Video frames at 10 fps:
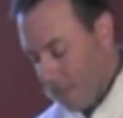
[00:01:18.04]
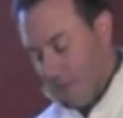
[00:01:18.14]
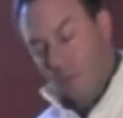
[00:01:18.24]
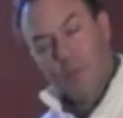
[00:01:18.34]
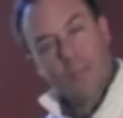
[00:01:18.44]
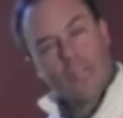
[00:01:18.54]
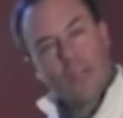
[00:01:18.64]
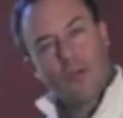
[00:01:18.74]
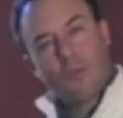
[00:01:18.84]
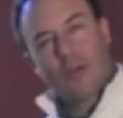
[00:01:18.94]
The one thing
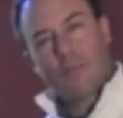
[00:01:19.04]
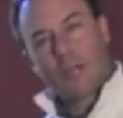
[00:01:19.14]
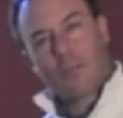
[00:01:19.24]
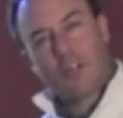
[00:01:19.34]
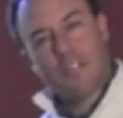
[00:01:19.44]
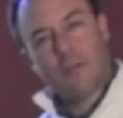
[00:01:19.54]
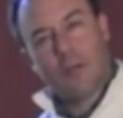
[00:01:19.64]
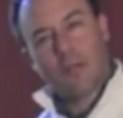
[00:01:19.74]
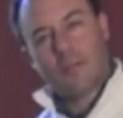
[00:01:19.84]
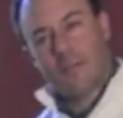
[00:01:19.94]
I'm not crazy
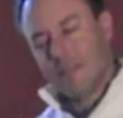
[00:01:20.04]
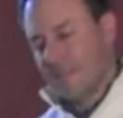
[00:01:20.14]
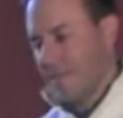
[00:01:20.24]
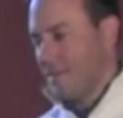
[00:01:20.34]
about though, he says,